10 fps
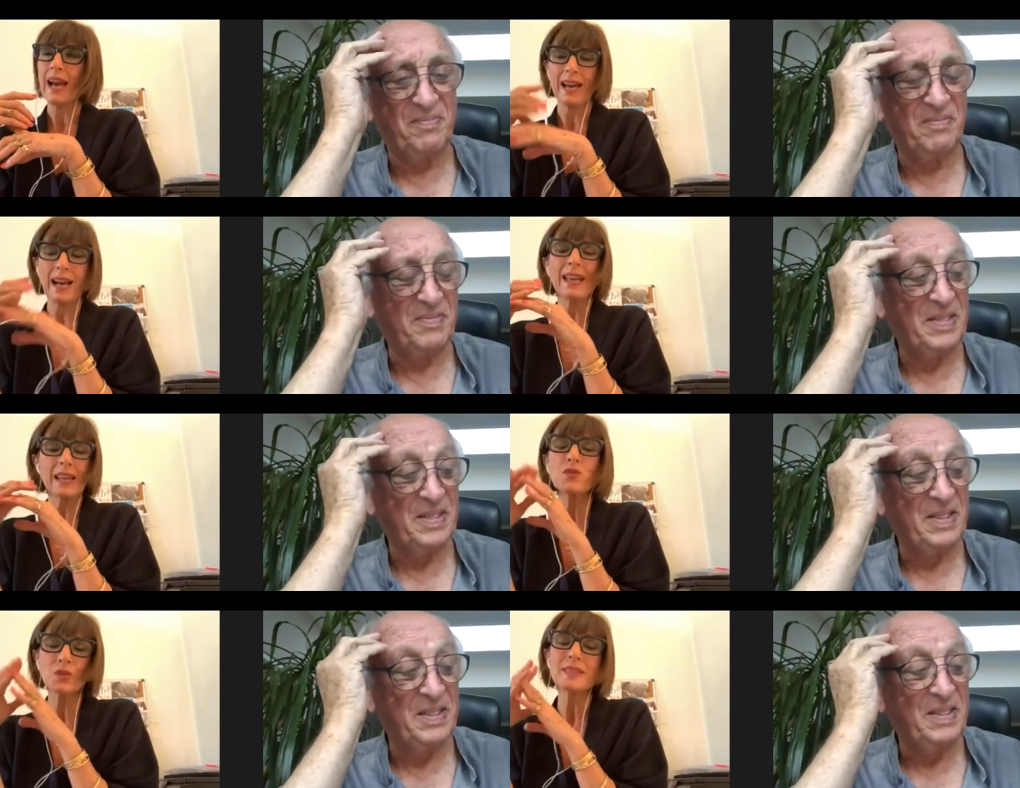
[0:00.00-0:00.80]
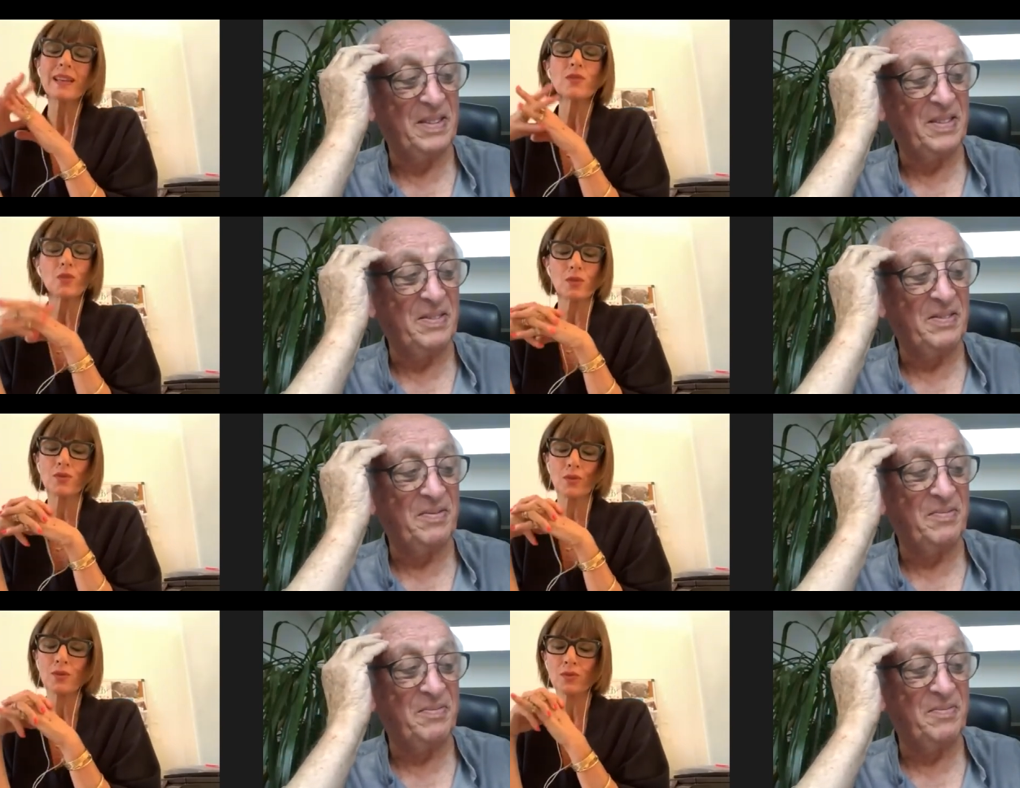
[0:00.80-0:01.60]
Speaker 1: I have to say
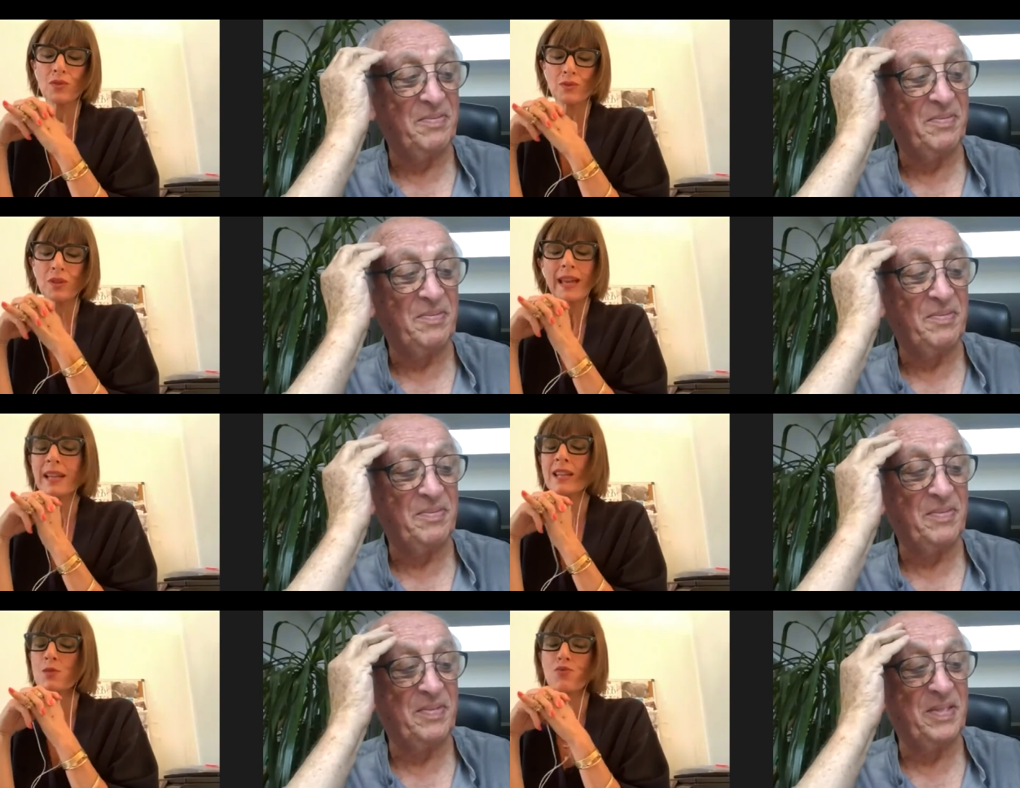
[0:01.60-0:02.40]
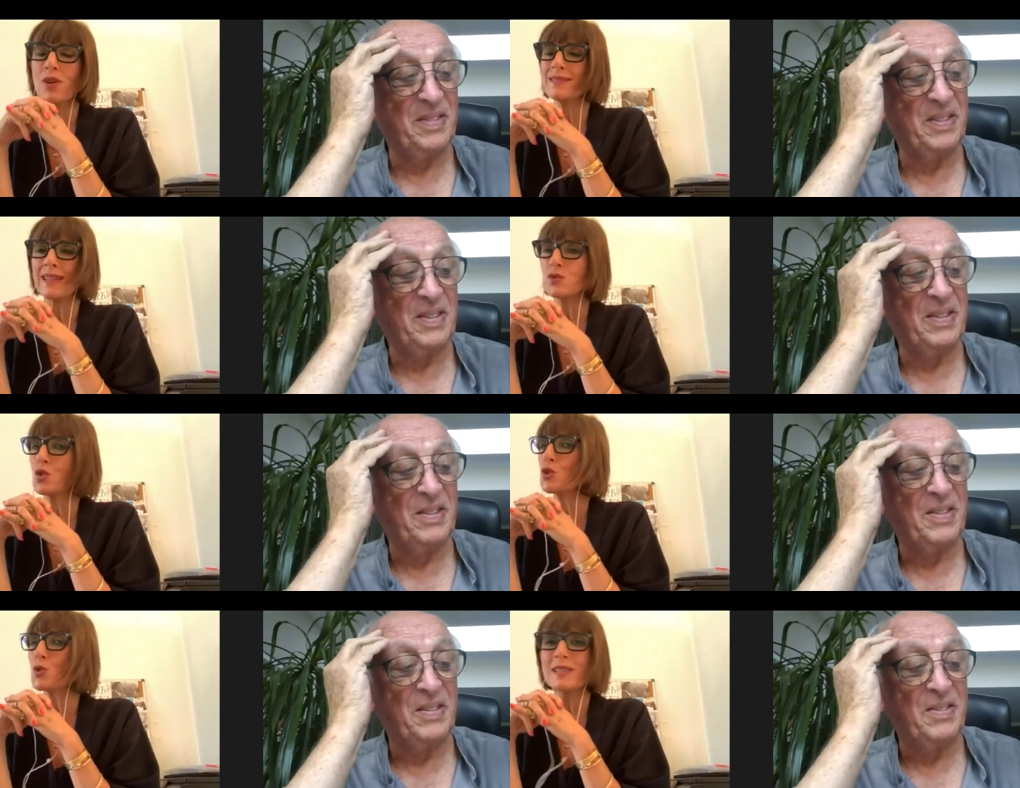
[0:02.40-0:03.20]
the Danish brand, they
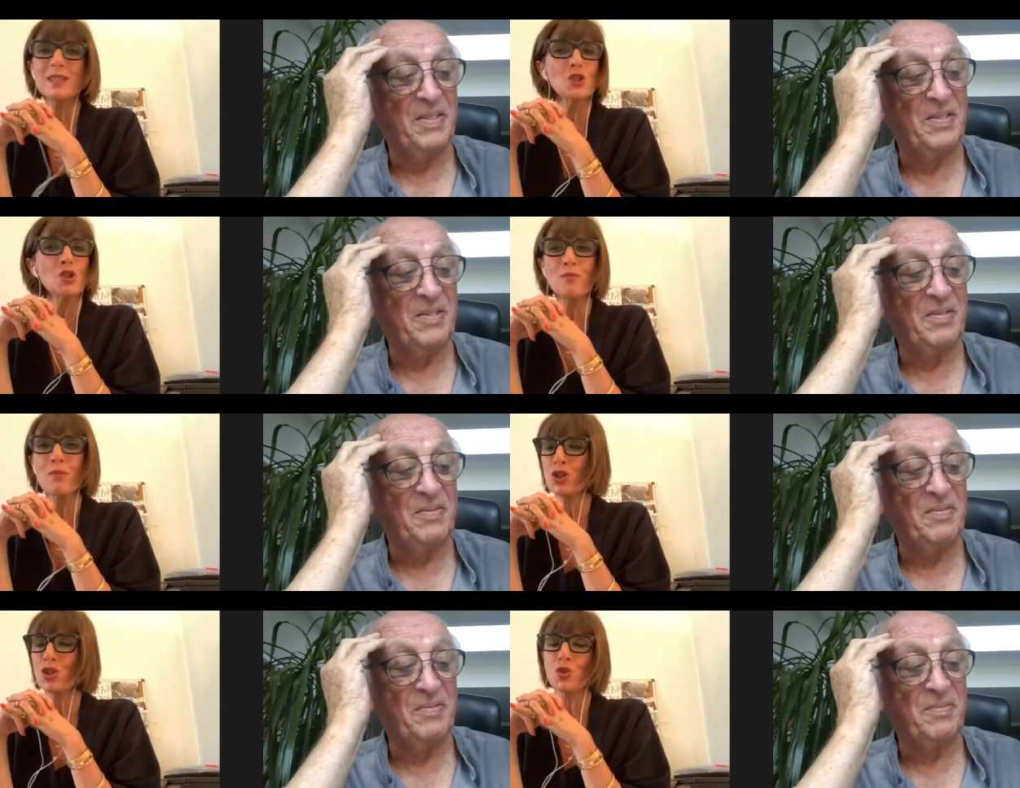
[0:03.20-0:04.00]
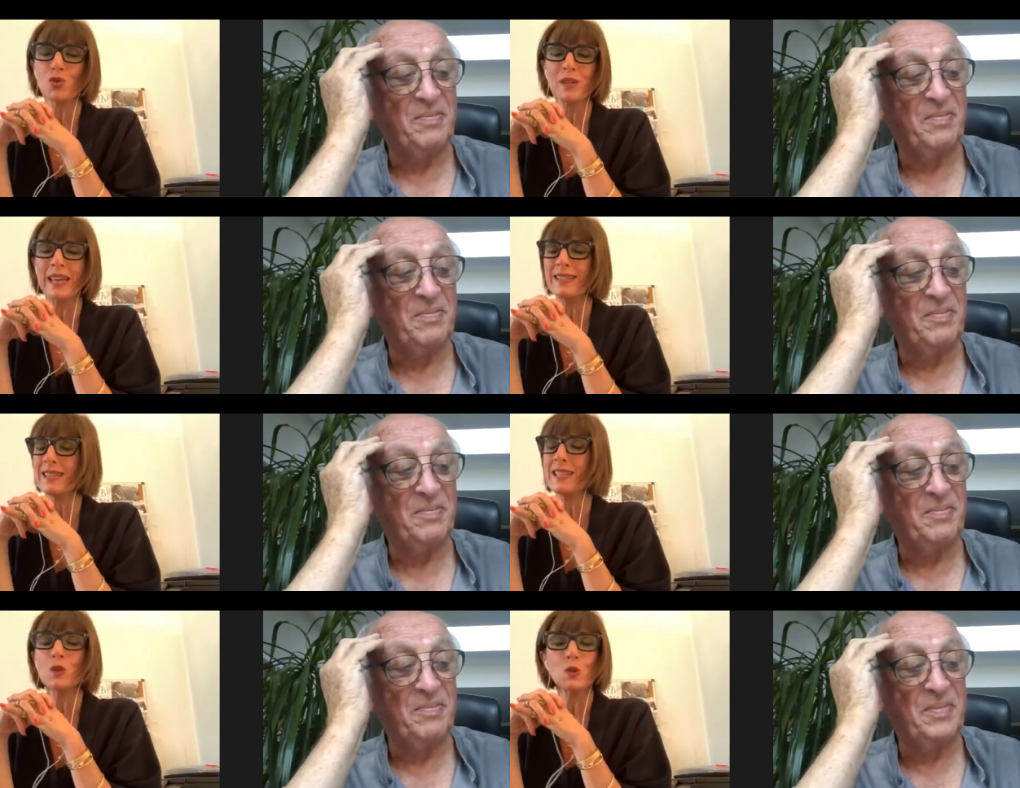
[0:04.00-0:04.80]
don't succeed so much to get
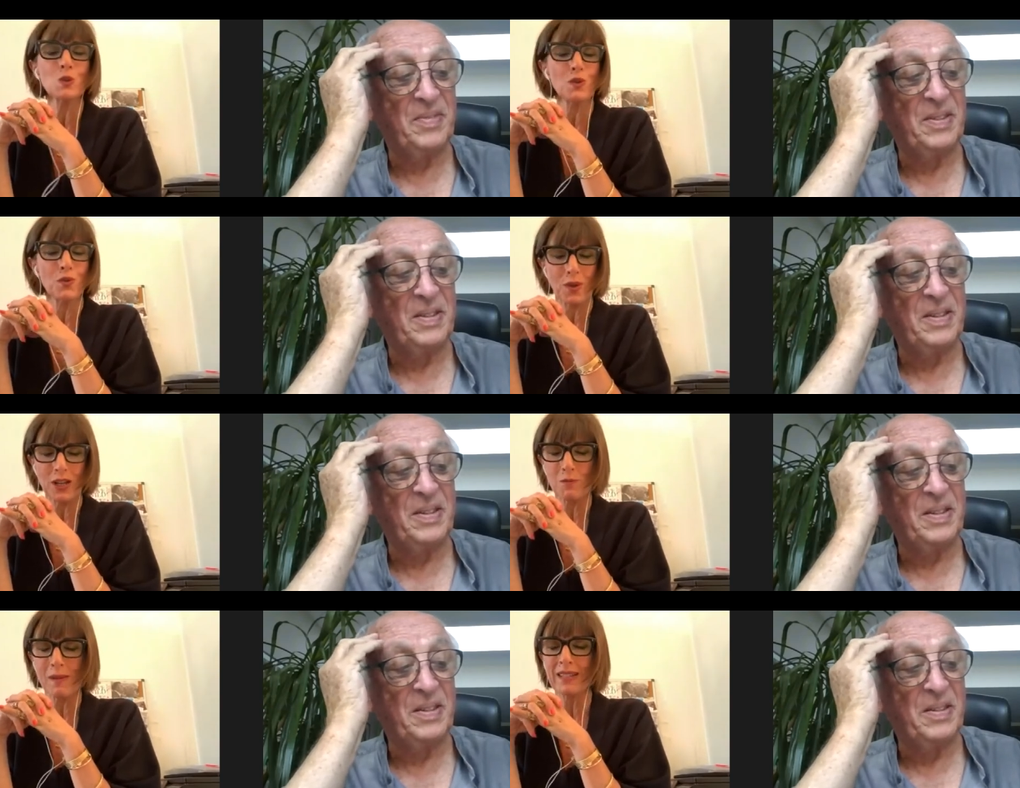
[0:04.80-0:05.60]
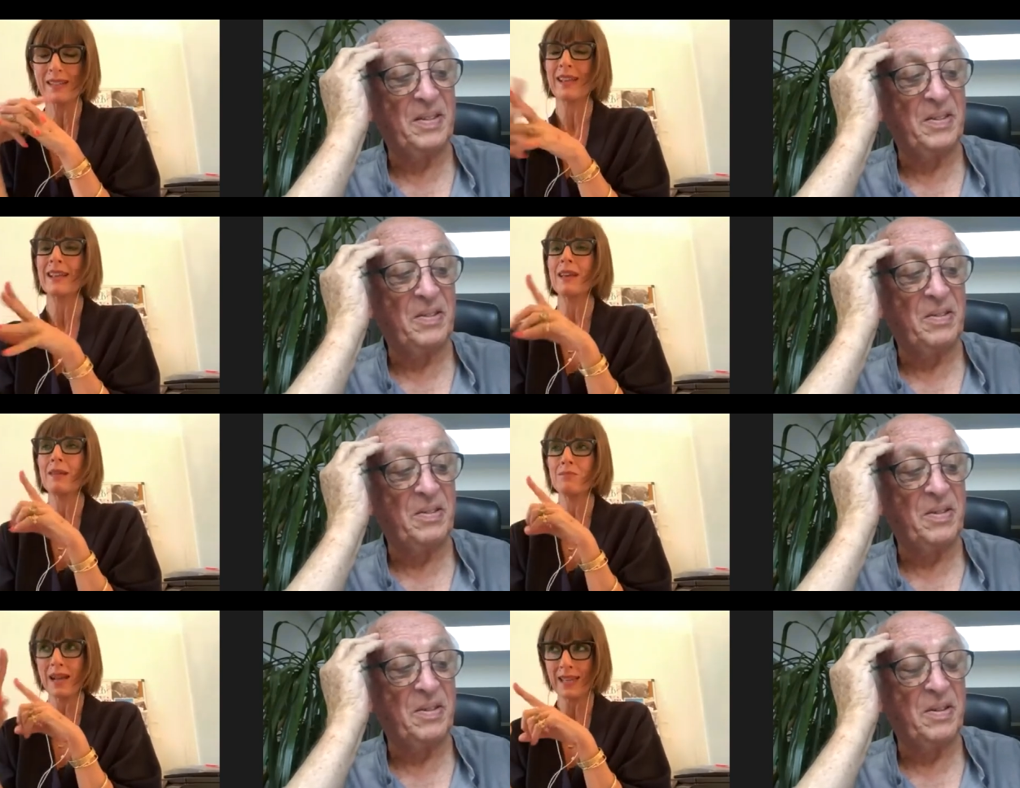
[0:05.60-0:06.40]
into the French
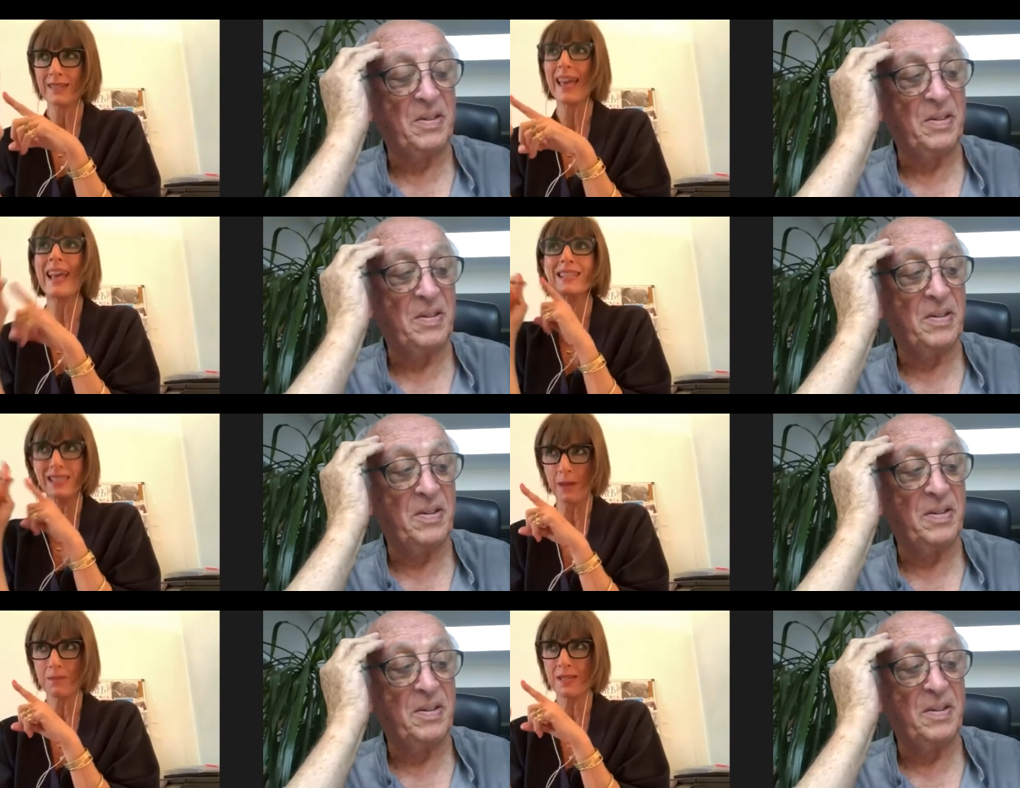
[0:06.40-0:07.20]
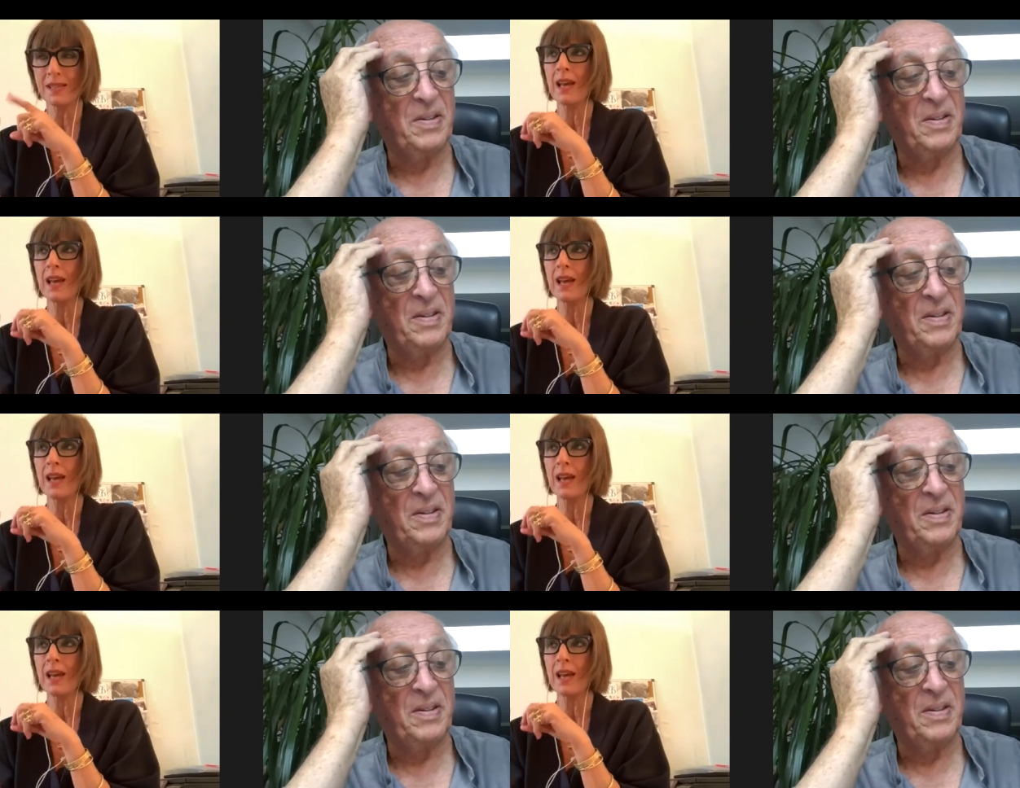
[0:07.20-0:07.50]
market except